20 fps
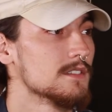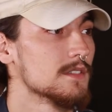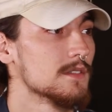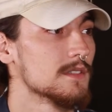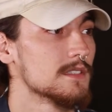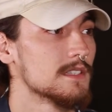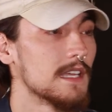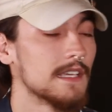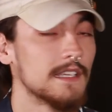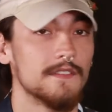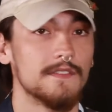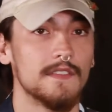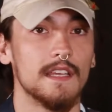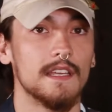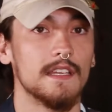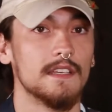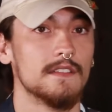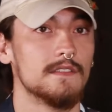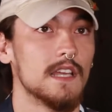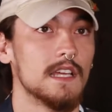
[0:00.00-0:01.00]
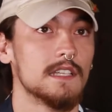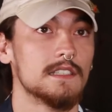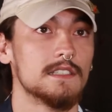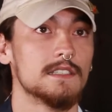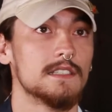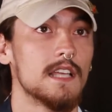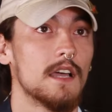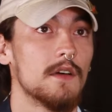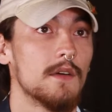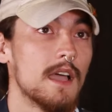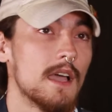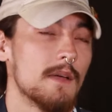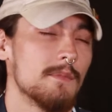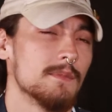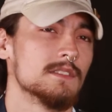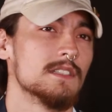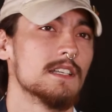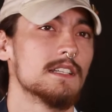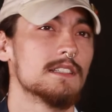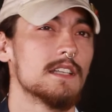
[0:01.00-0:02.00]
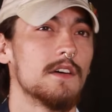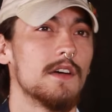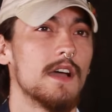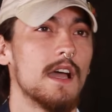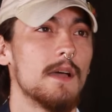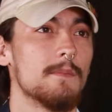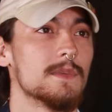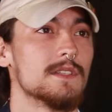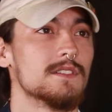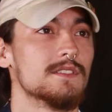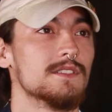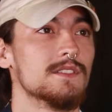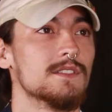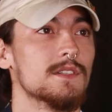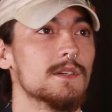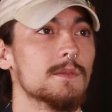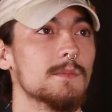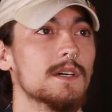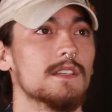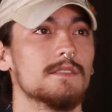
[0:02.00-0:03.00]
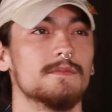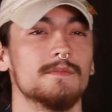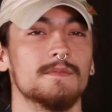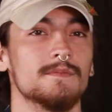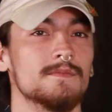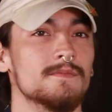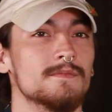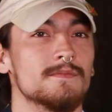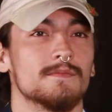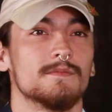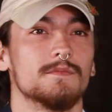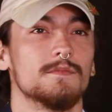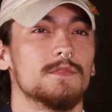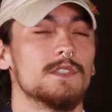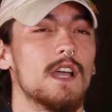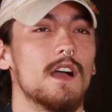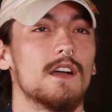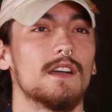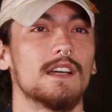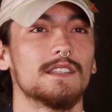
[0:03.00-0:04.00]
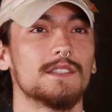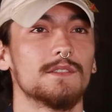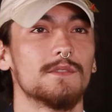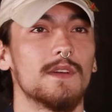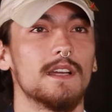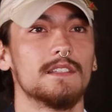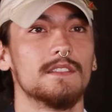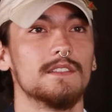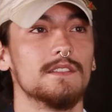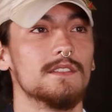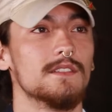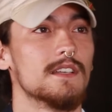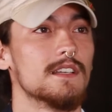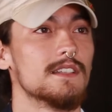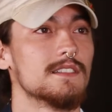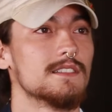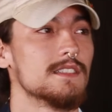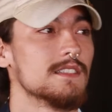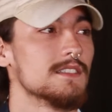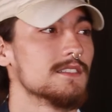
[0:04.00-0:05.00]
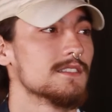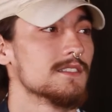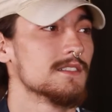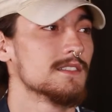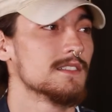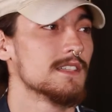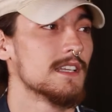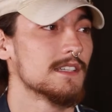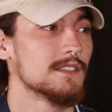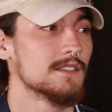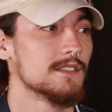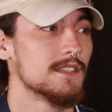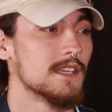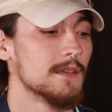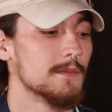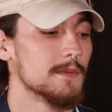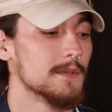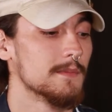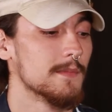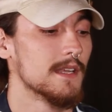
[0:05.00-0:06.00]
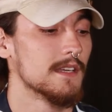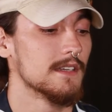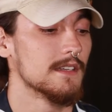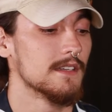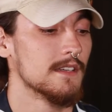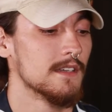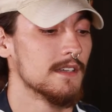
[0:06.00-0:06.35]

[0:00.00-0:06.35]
So it's like if that's just how it happens, that's how it happens, you know, but we all got the right to do that shit. So it's like you can't be mad at it.